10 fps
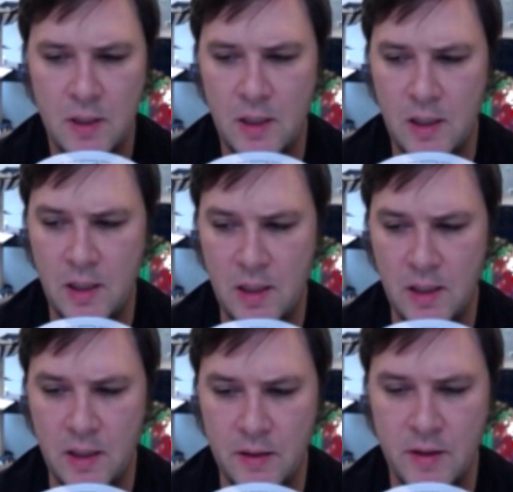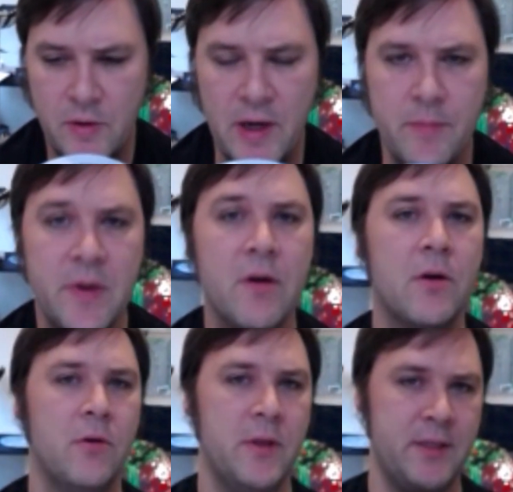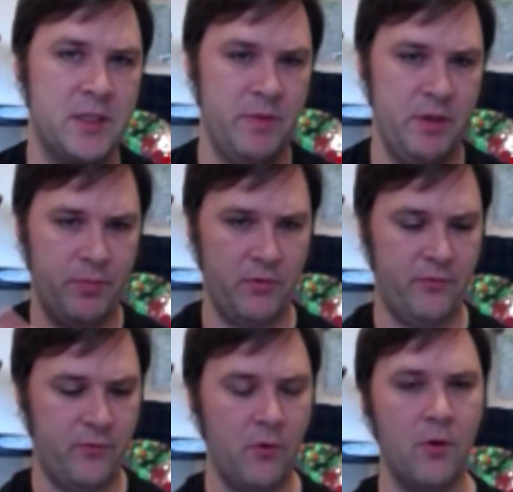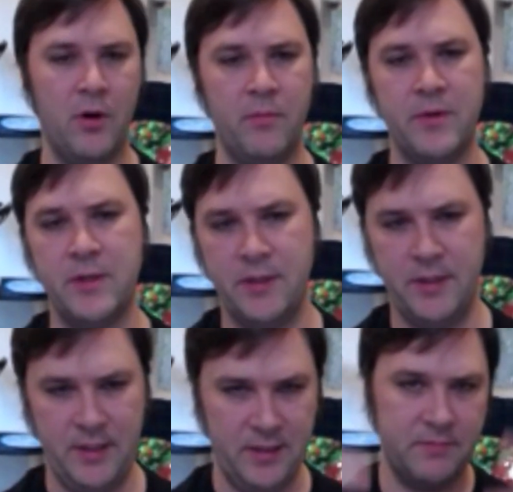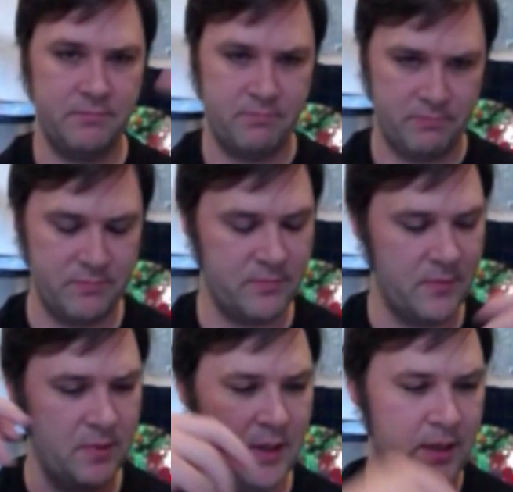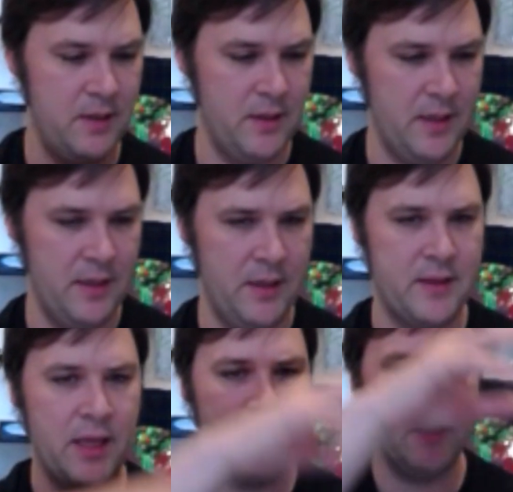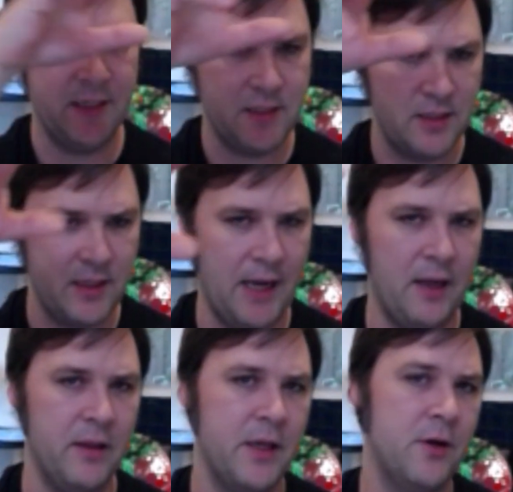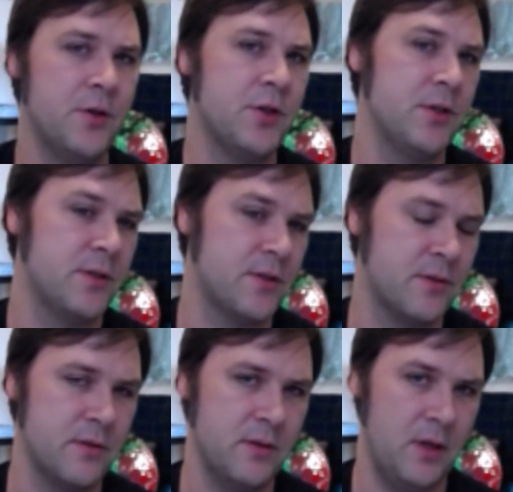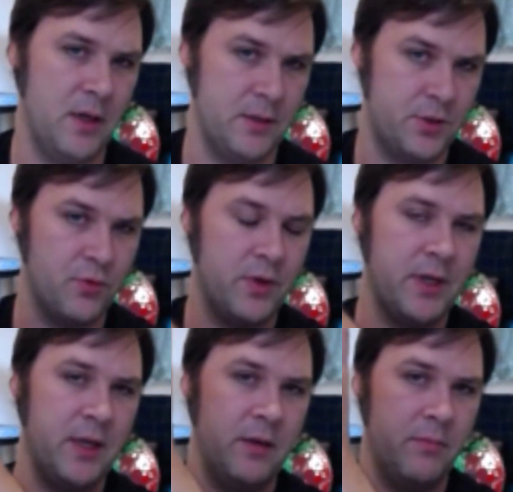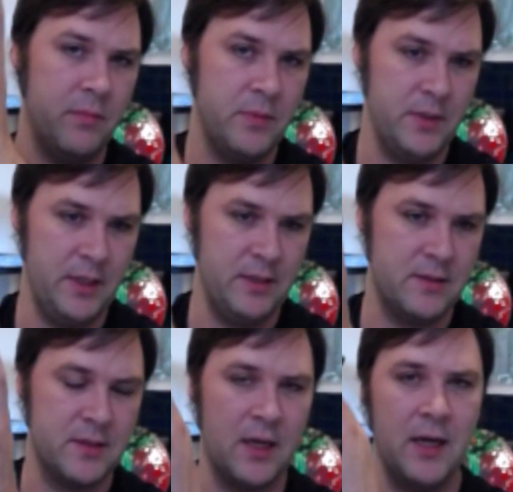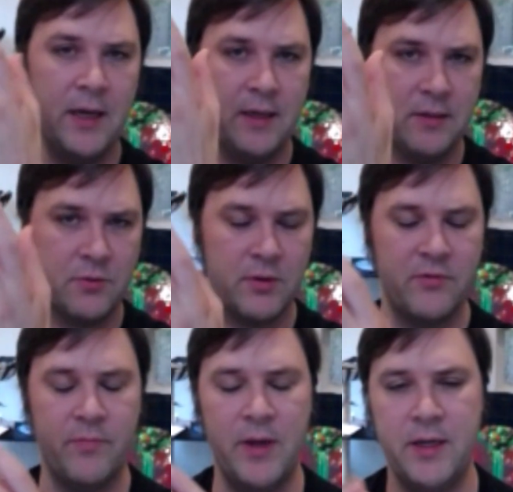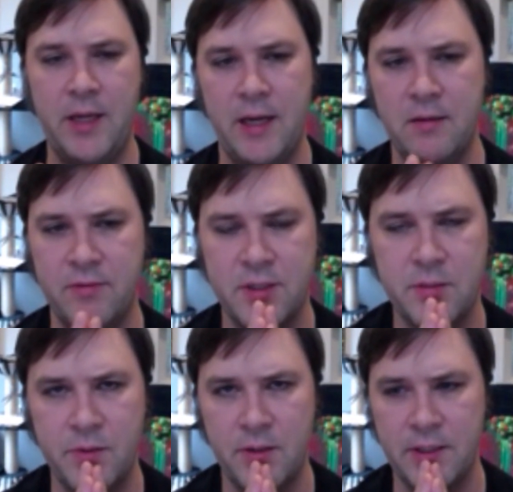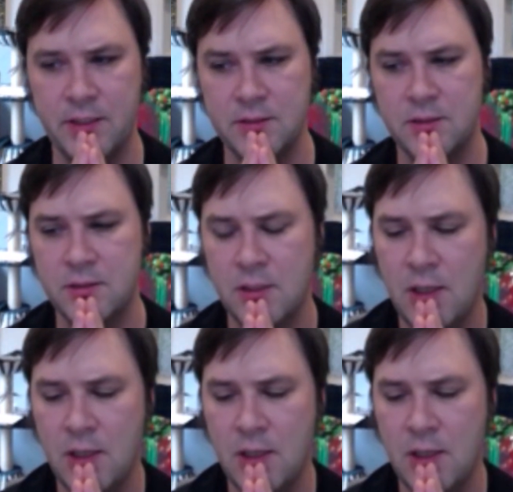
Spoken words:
the great miracle that's to be performed, and it then leads into Alyosha's a dream inside sort of meditative experience.